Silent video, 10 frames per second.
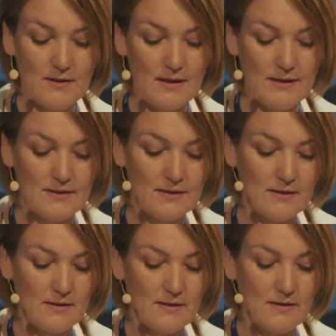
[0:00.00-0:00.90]
that is
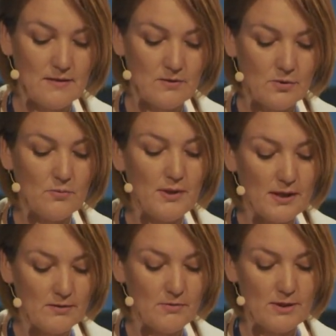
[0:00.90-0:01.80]
to
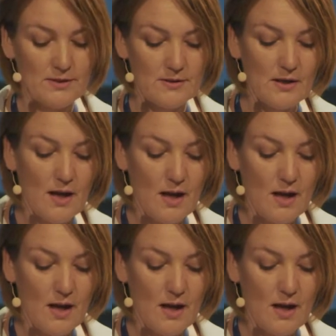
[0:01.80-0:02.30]
create trust.